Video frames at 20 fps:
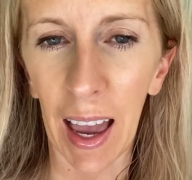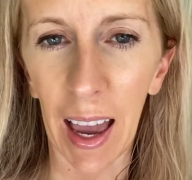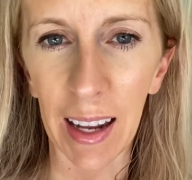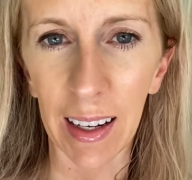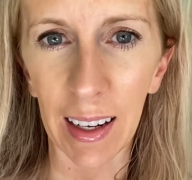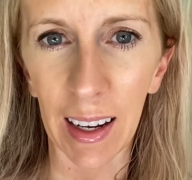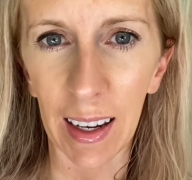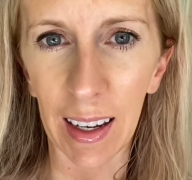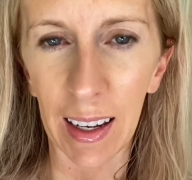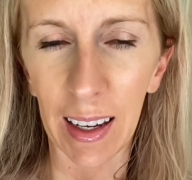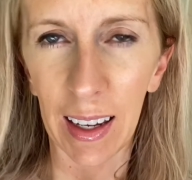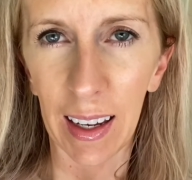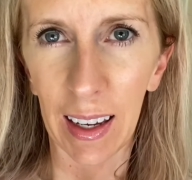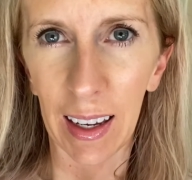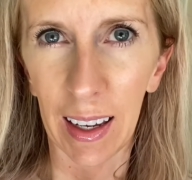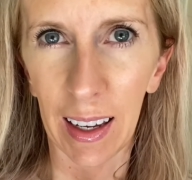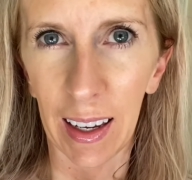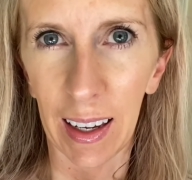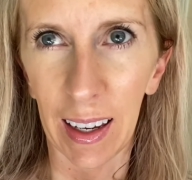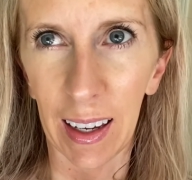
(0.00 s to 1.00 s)
and
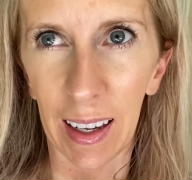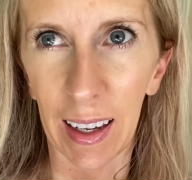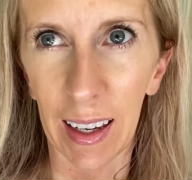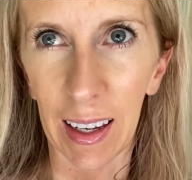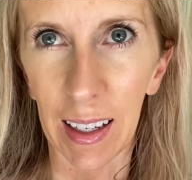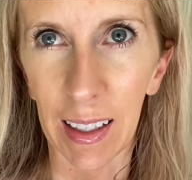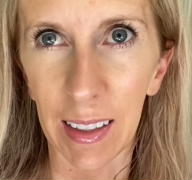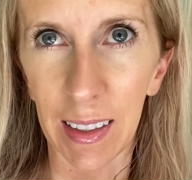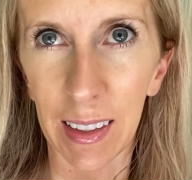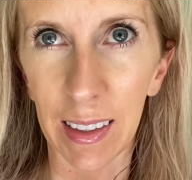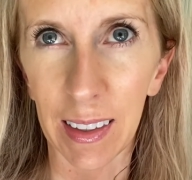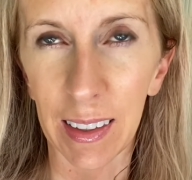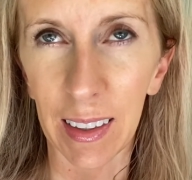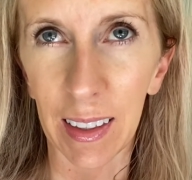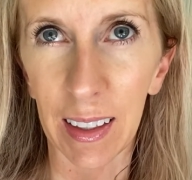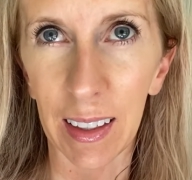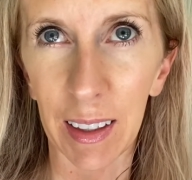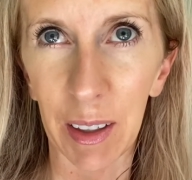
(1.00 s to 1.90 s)
it's